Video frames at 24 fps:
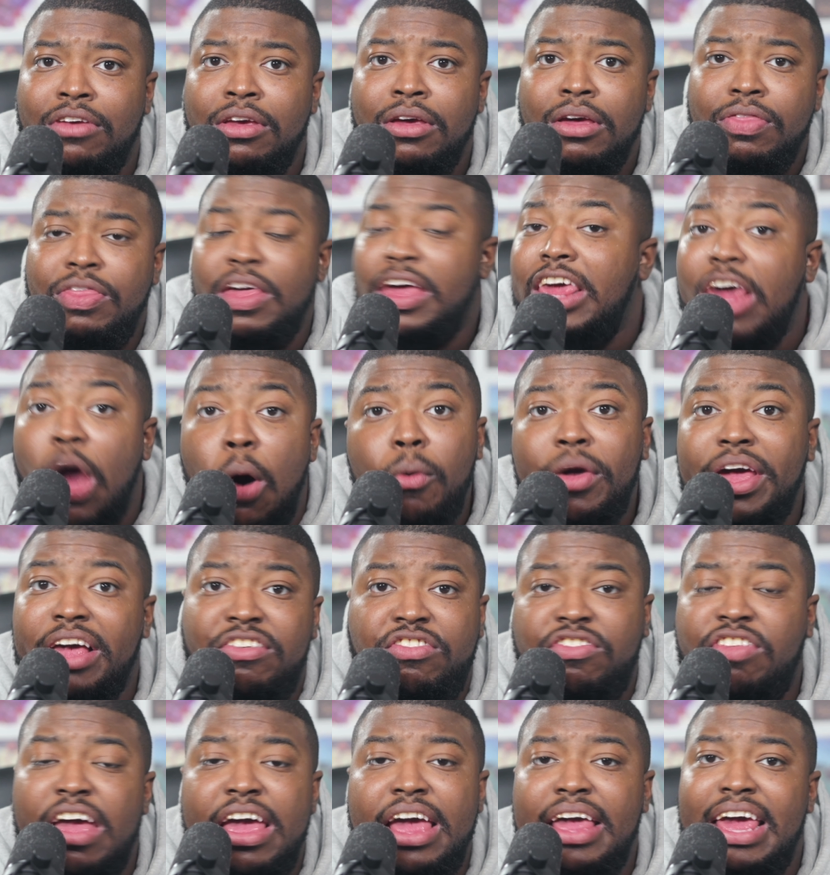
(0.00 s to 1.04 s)
The Jokic
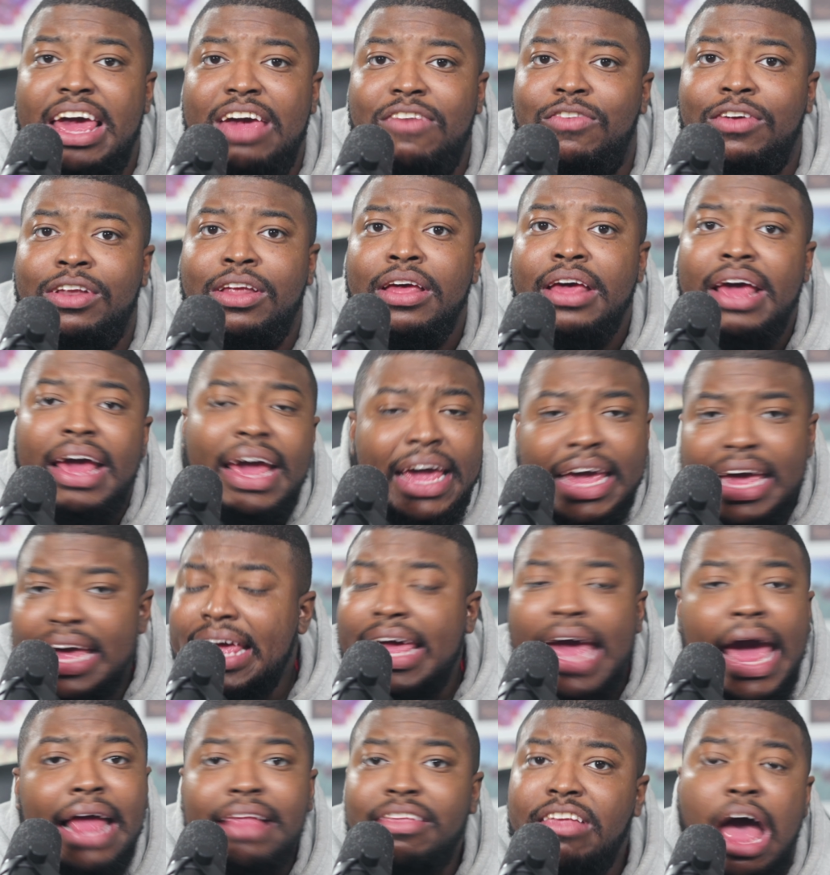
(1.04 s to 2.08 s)
thing, even. He
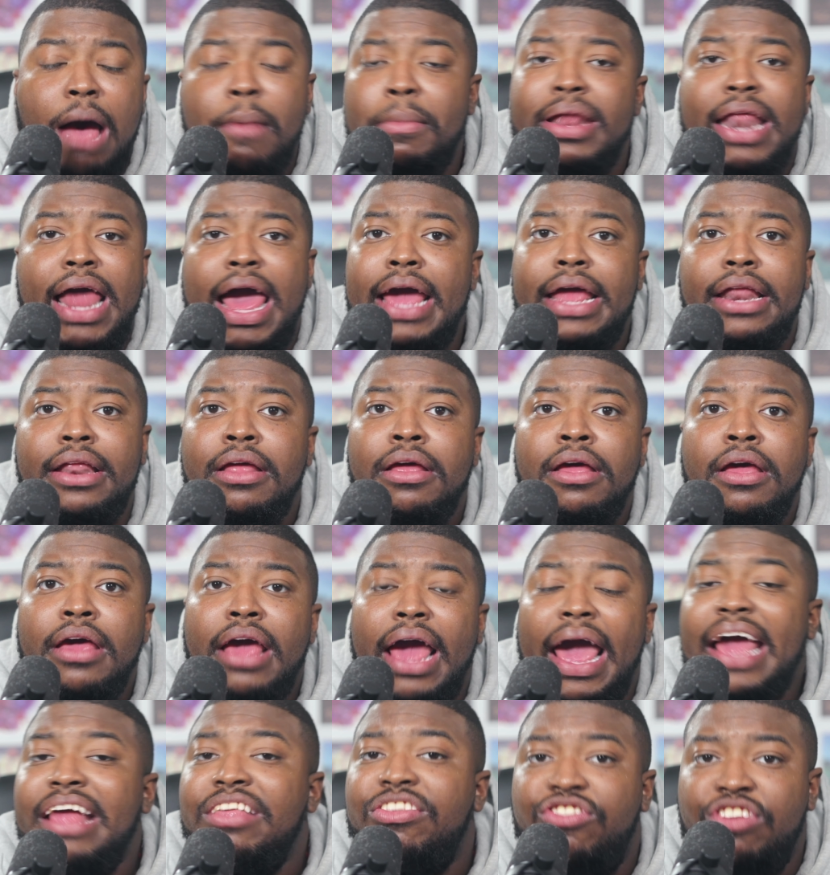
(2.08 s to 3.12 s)
can't dominate
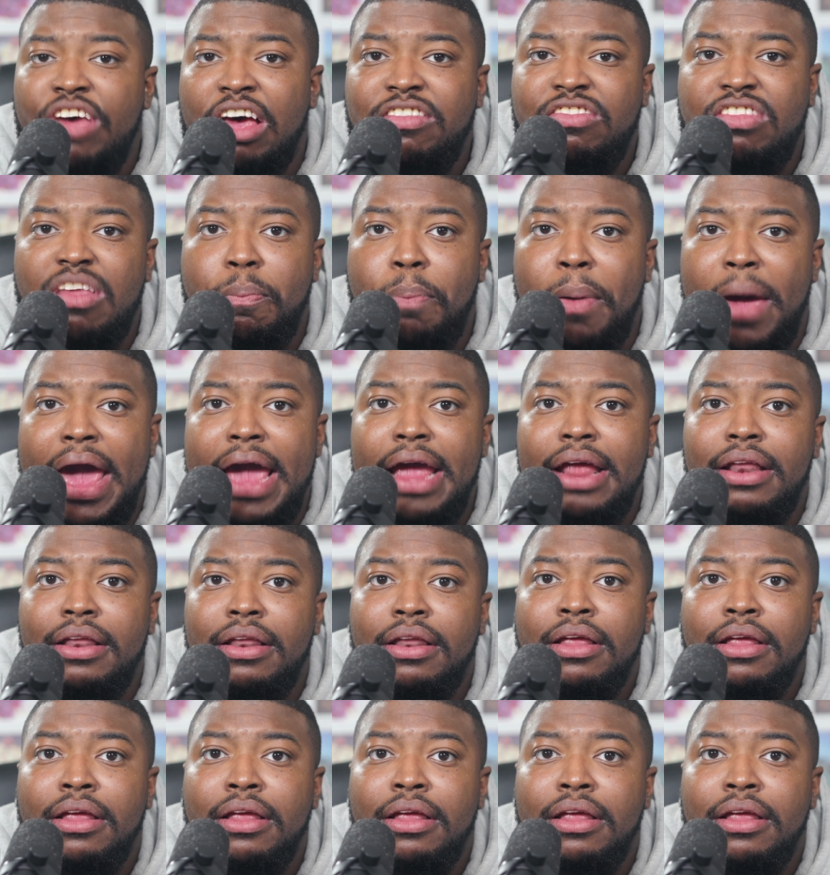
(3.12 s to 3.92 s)
in just the paint.